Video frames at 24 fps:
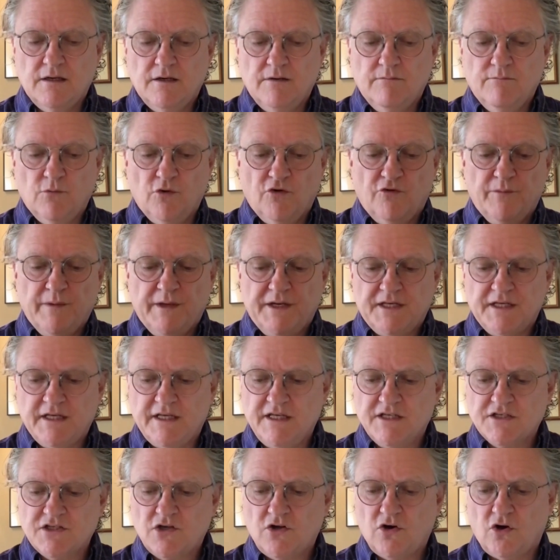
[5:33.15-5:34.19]
movement
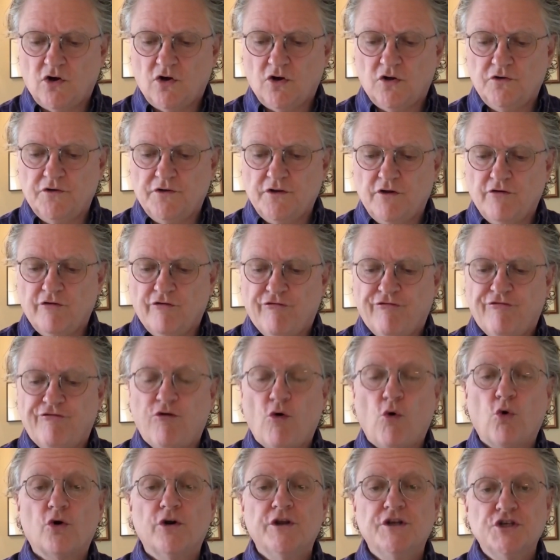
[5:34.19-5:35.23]
is called
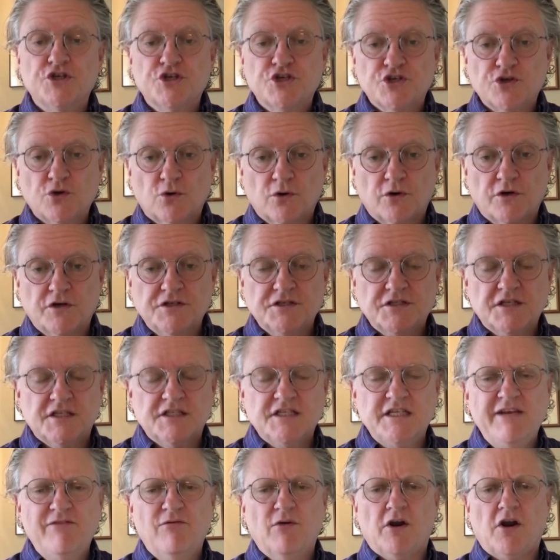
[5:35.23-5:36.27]
Foreign Shores.
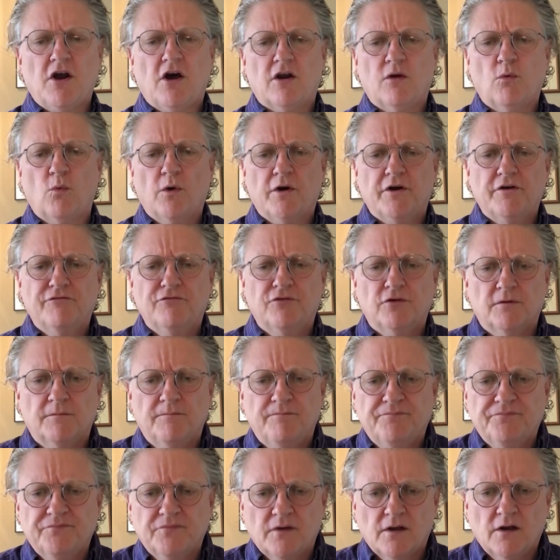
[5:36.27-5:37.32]
Steve went on a wonderful
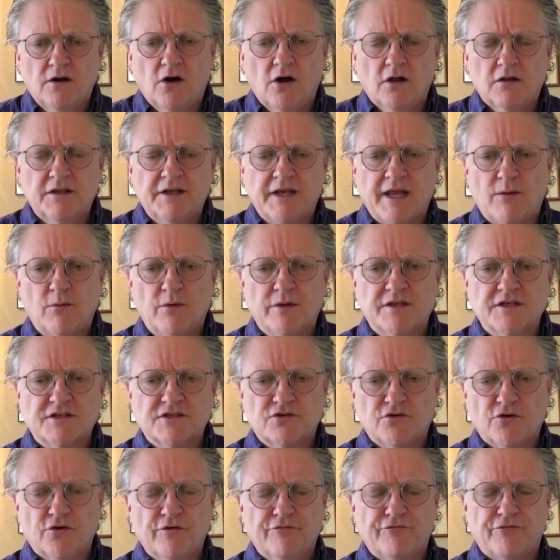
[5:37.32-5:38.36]
holiday with his
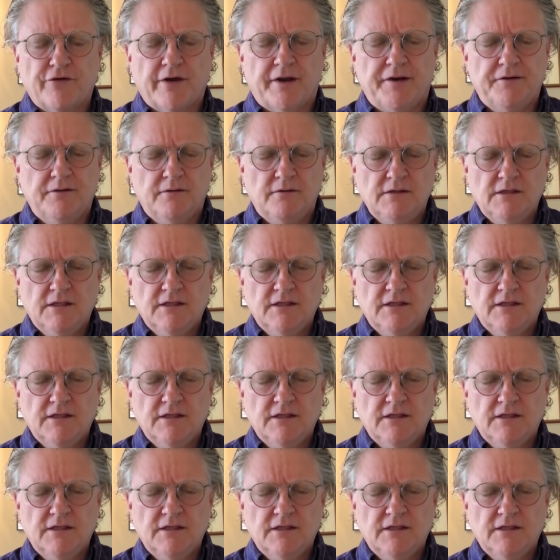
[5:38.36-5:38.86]
girlfriend.